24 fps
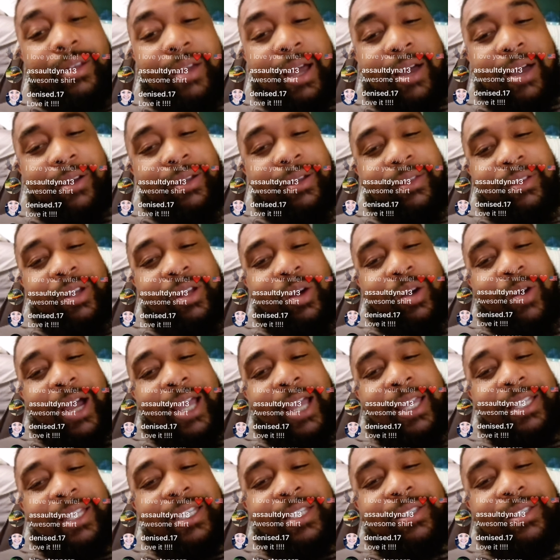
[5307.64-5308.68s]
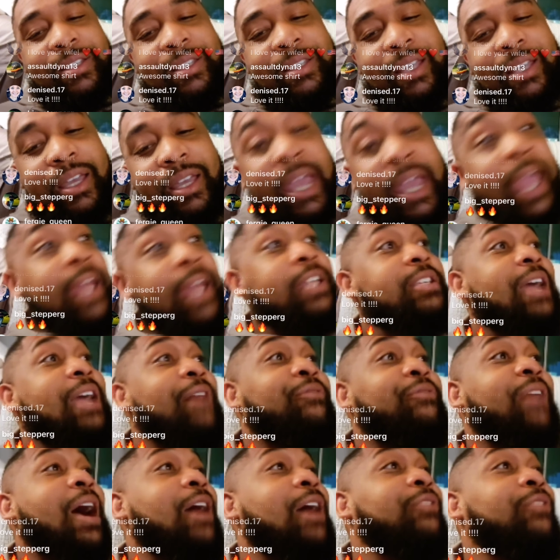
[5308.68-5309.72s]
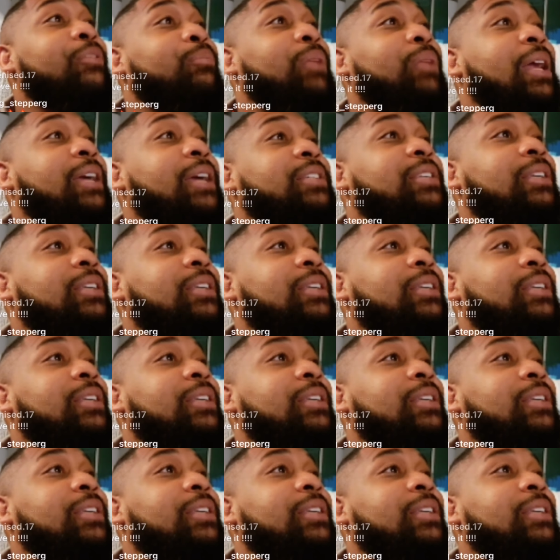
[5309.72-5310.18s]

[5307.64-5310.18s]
You know, I don't even know why he just saying Candace got fired from